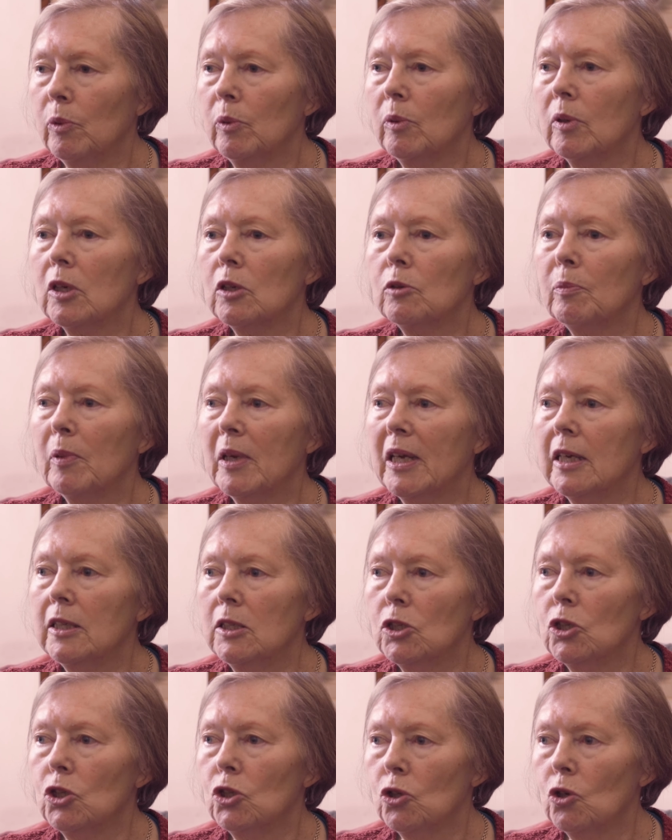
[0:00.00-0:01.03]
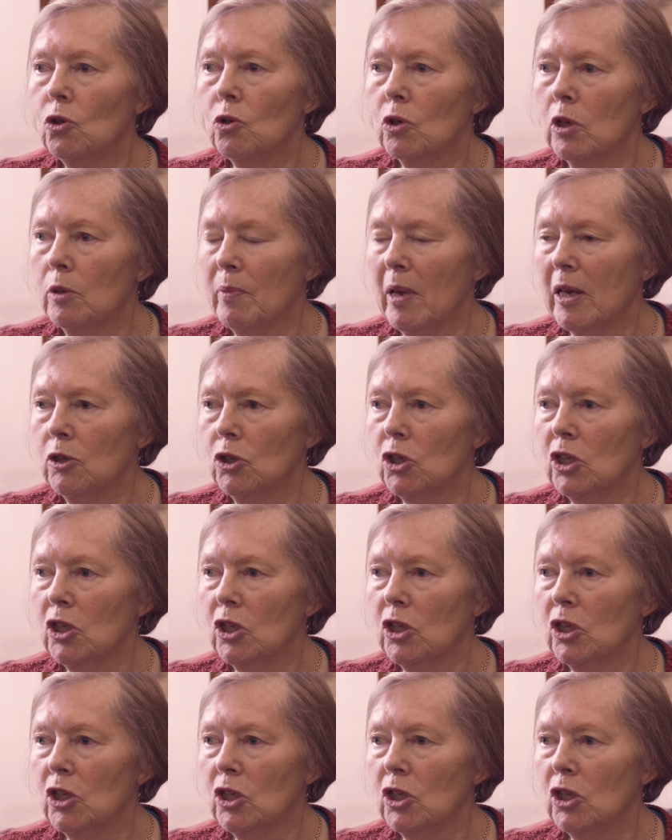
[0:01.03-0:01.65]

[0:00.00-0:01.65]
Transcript: we could begin to talk about